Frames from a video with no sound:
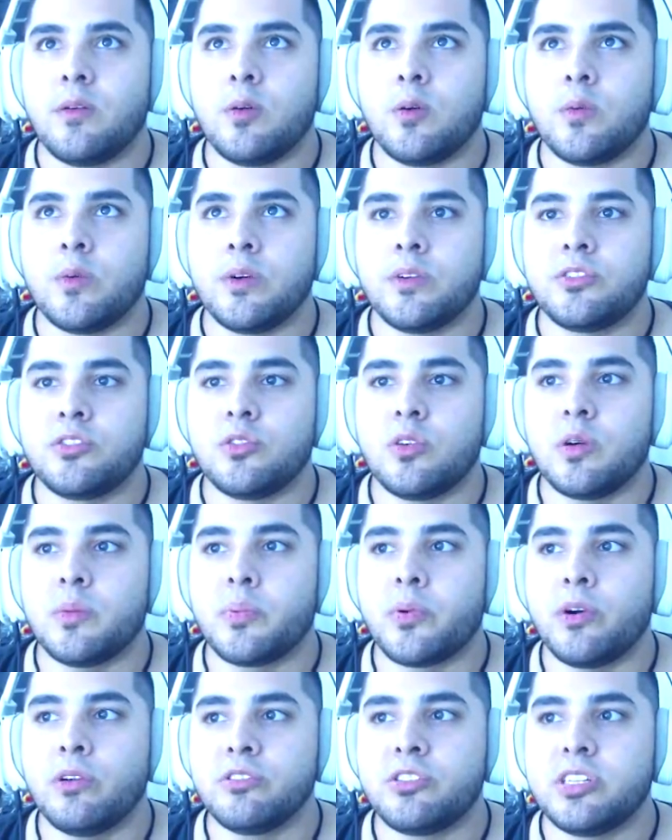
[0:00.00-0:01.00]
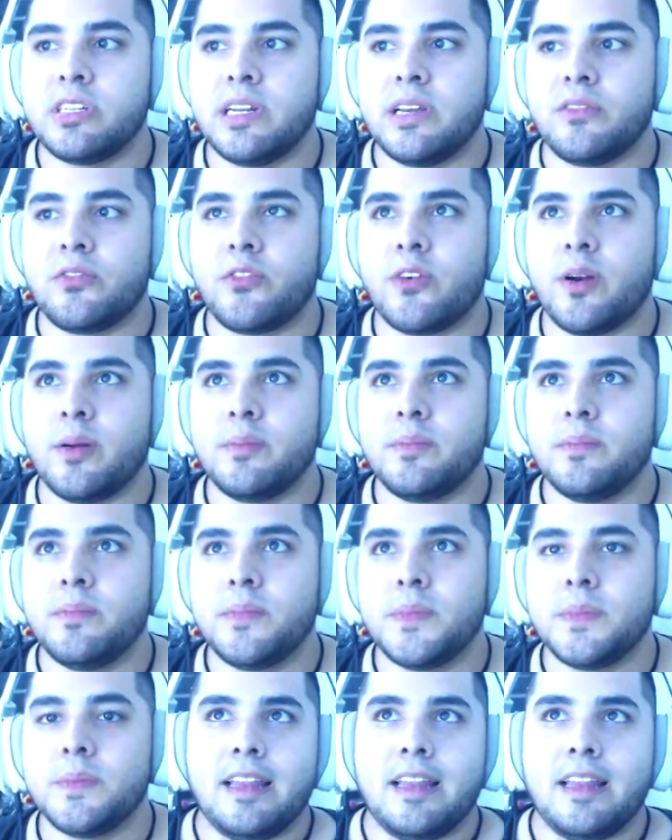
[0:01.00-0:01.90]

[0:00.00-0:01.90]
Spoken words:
where we were approaching it from.